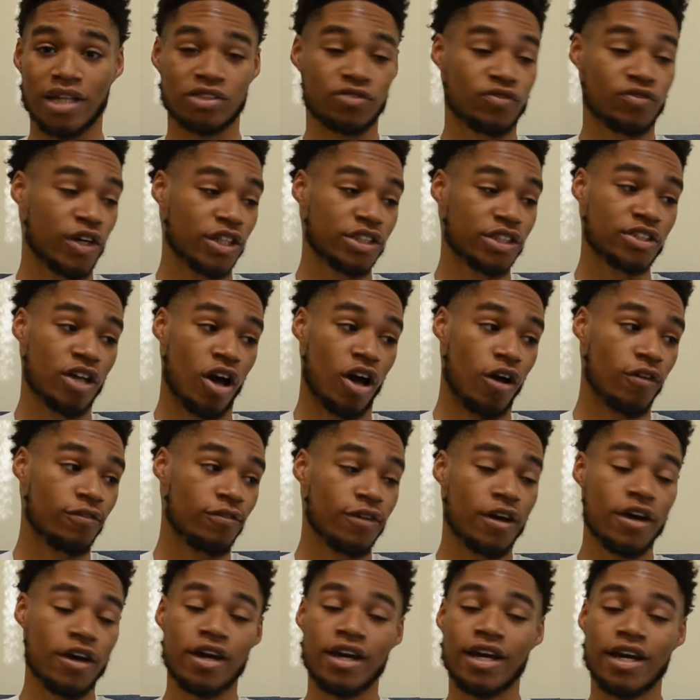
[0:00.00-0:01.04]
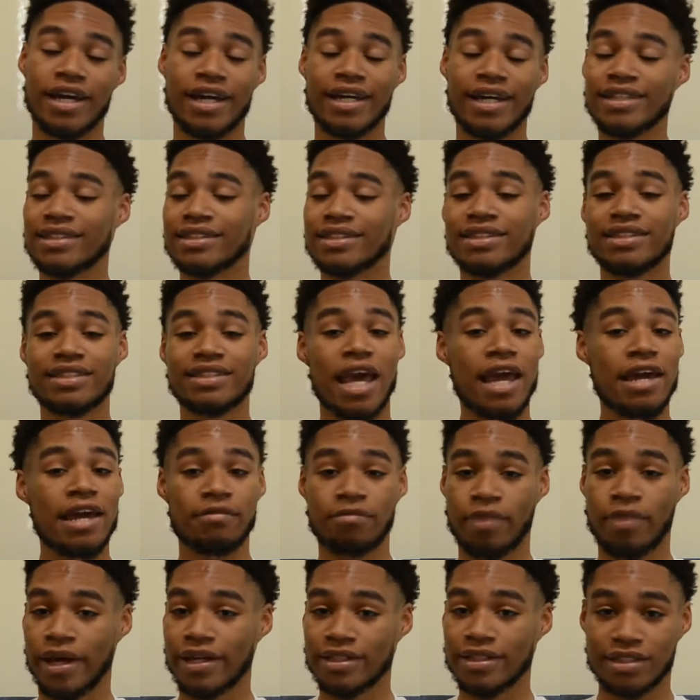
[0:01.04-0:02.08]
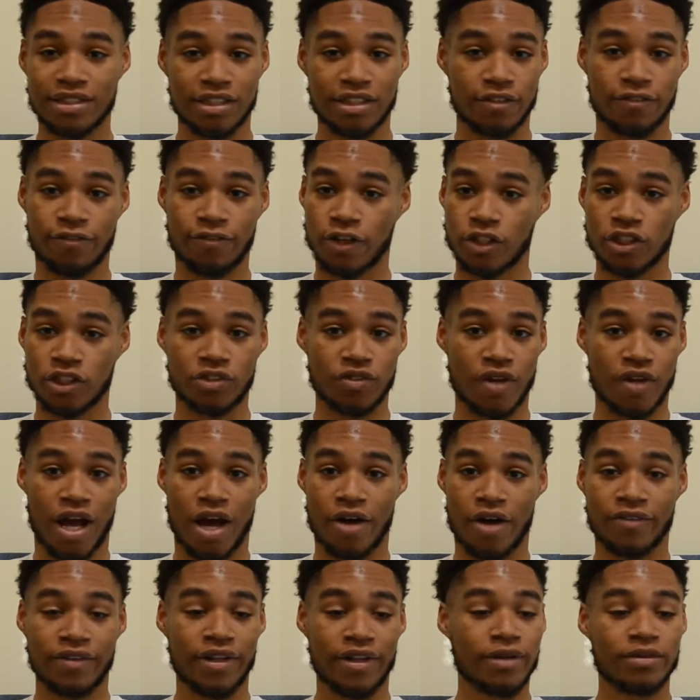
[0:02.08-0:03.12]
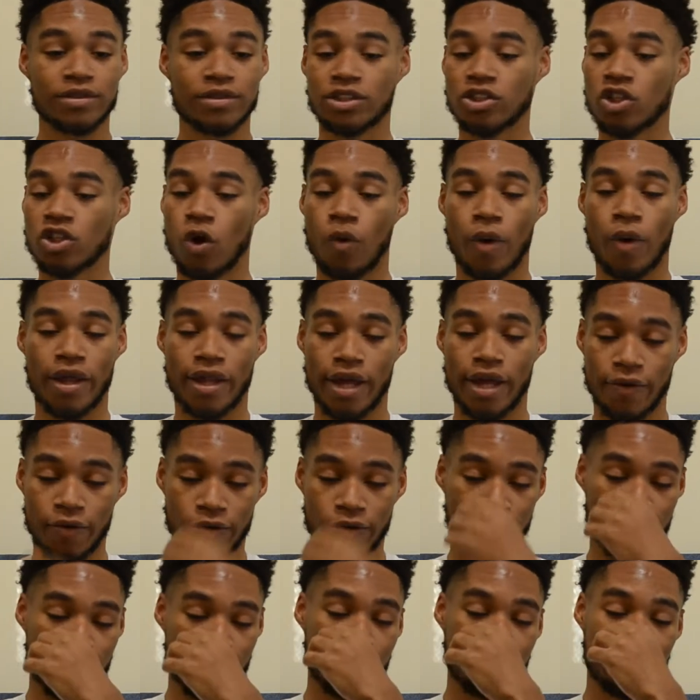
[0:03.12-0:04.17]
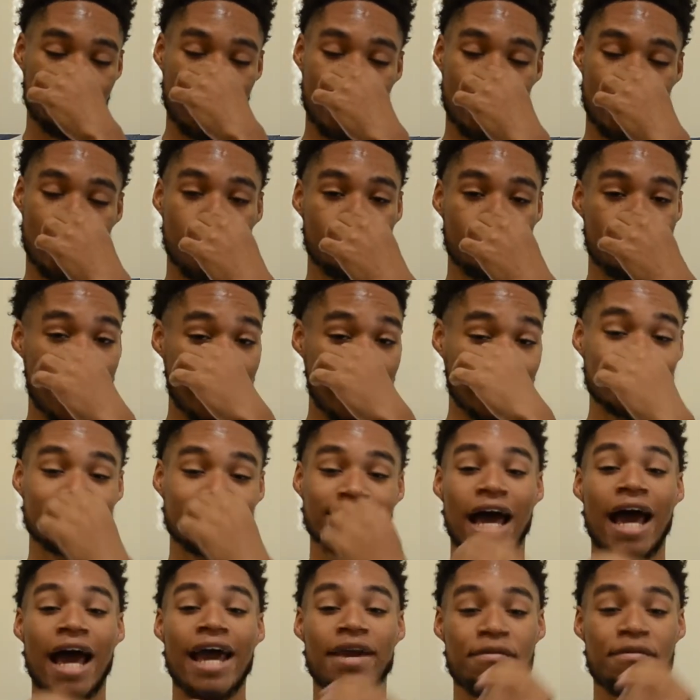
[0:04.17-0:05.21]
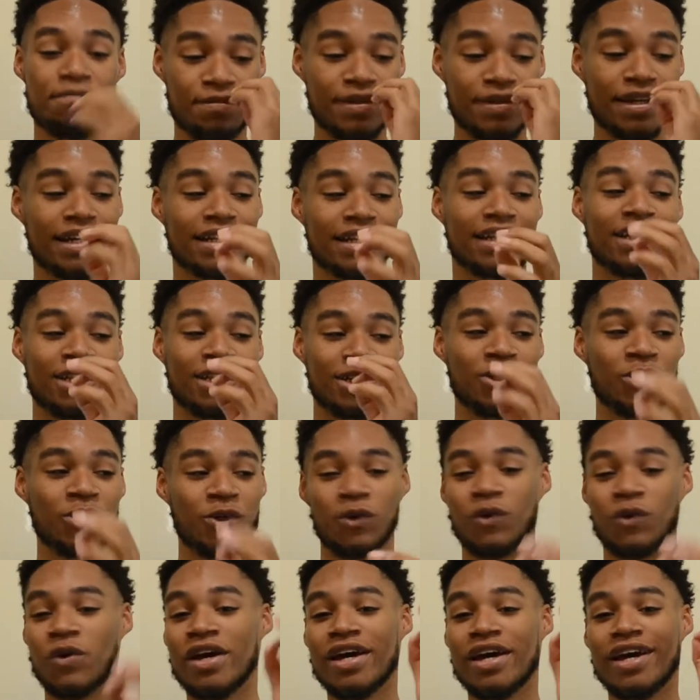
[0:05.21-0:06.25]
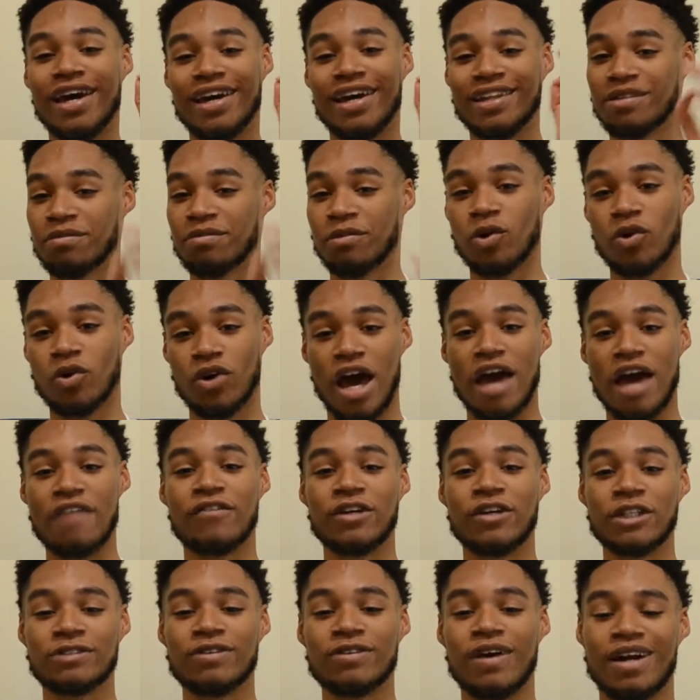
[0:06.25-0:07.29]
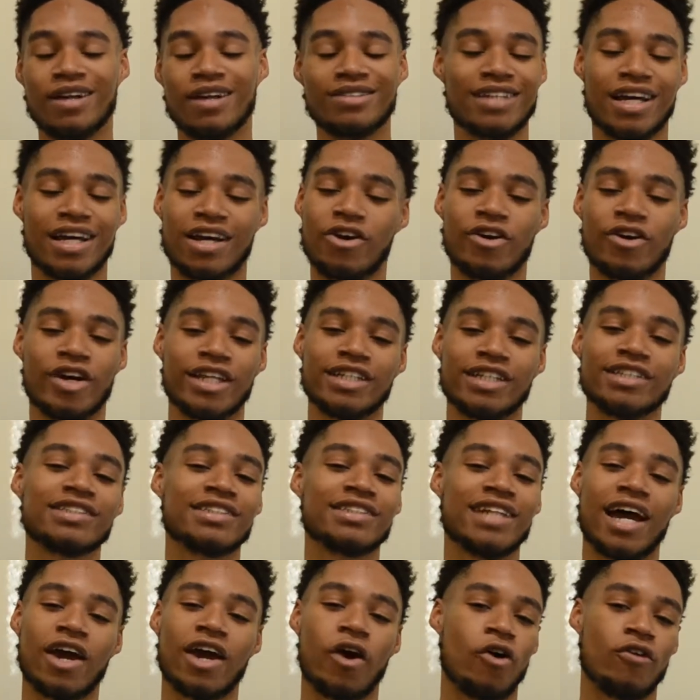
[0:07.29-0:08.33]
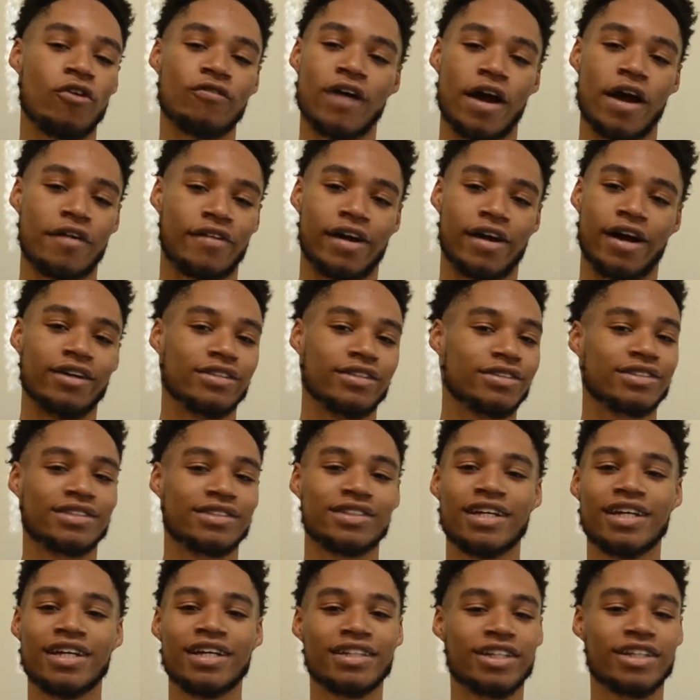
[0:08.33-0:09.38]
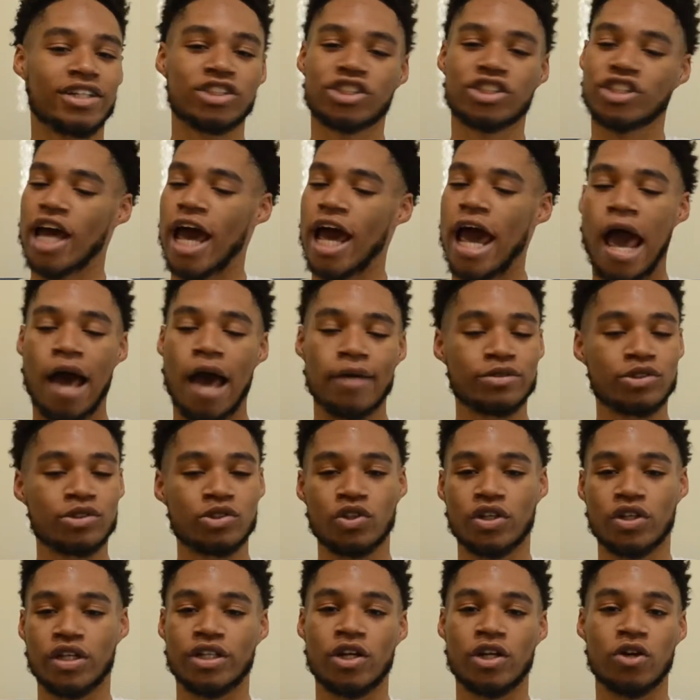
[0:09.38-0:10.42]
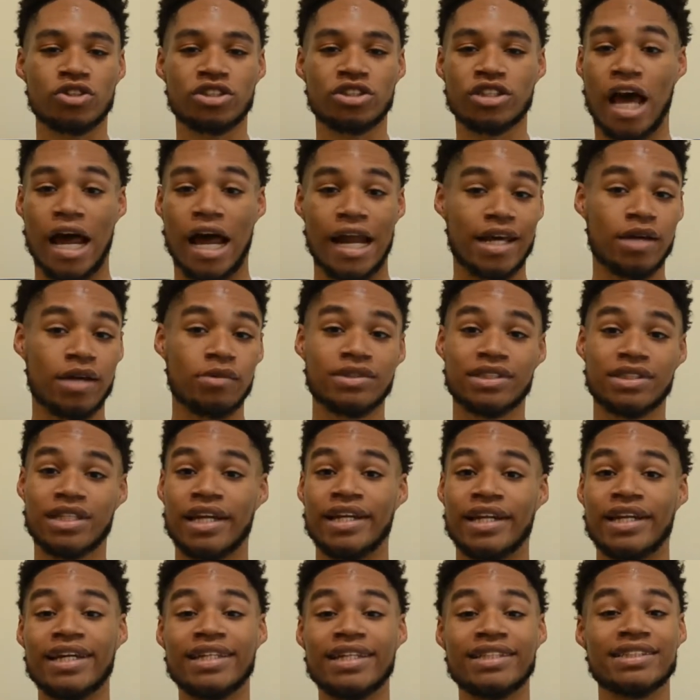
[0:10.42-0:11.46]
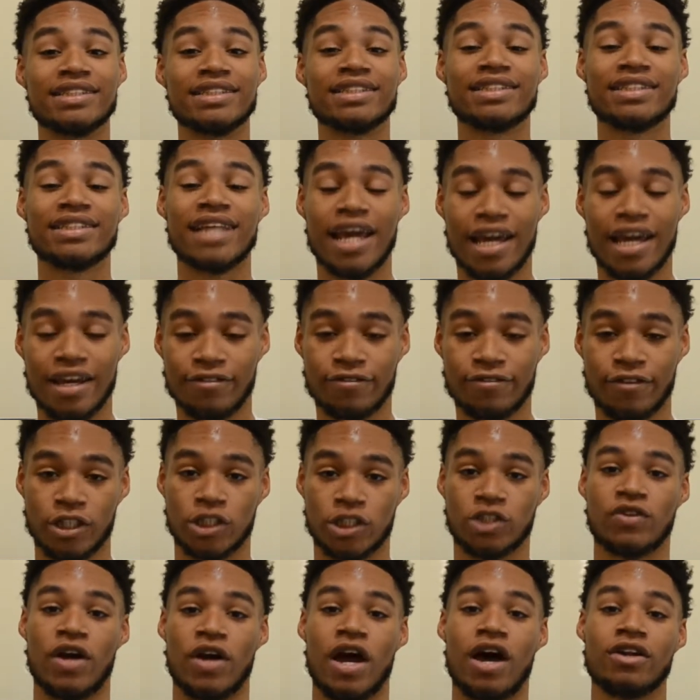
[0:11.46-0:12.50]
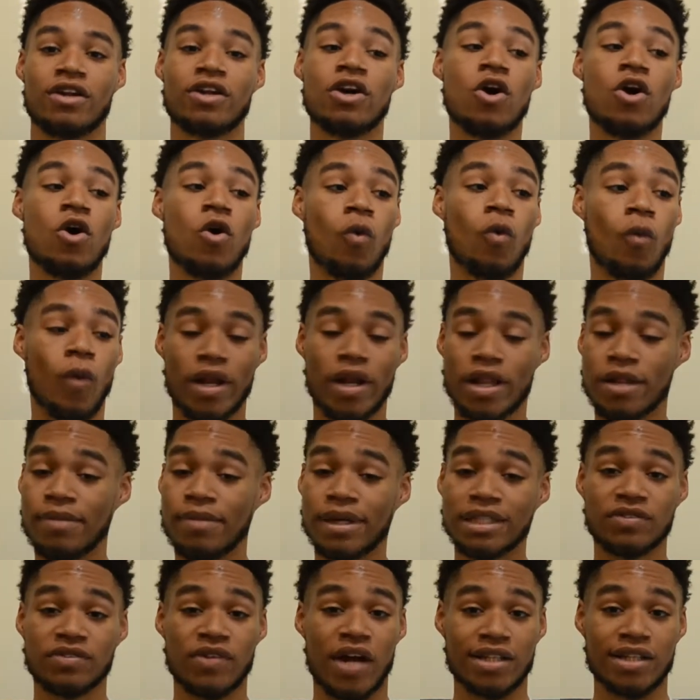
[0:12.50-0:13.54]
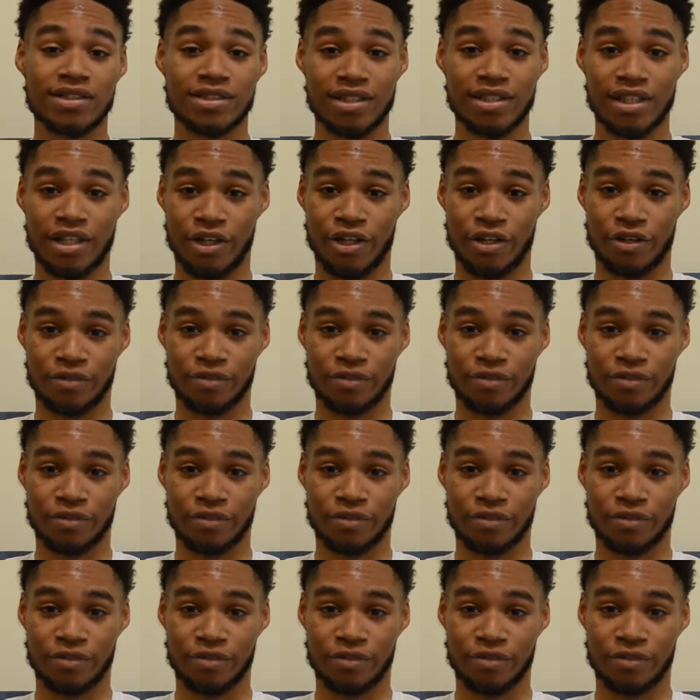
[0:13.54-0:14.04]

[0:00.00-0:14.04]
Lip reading: First off, insane pace in the first round. There was no way they were going to keep that up. That is, I immediately knew in the middle of that first round, I was like, okay, this is not going 5 rounds. There's absolutely no shot. It was an insane first round. One of the best rounds of the year.